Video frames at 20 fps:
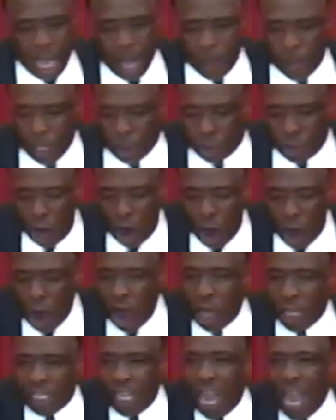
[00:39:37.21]
But
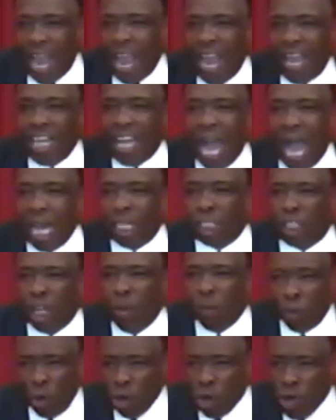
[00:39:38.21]
your gang got
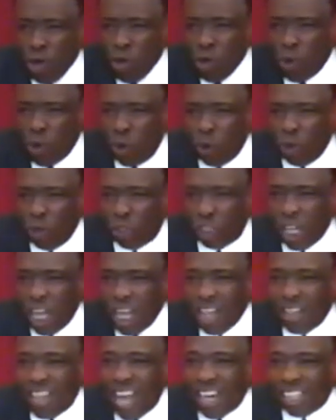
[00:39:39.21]
some rules
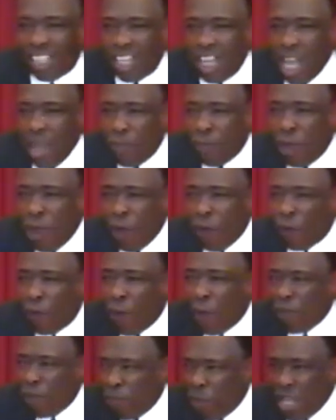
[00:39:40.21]
that keep you
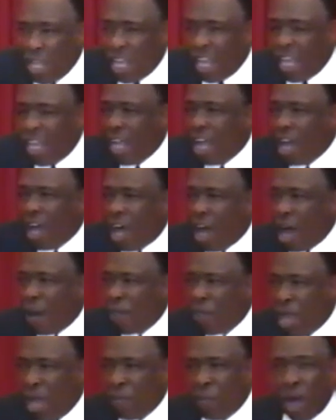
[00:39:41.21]
from being a
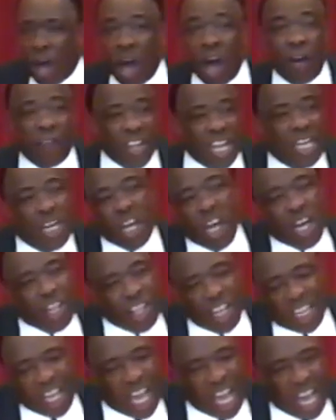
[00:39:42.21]
member of any
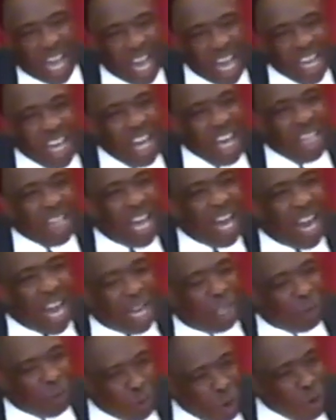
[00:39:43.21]
other gang that
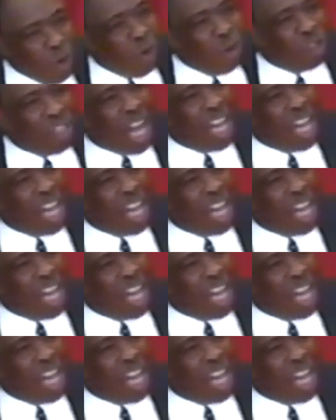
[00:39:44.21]
has rules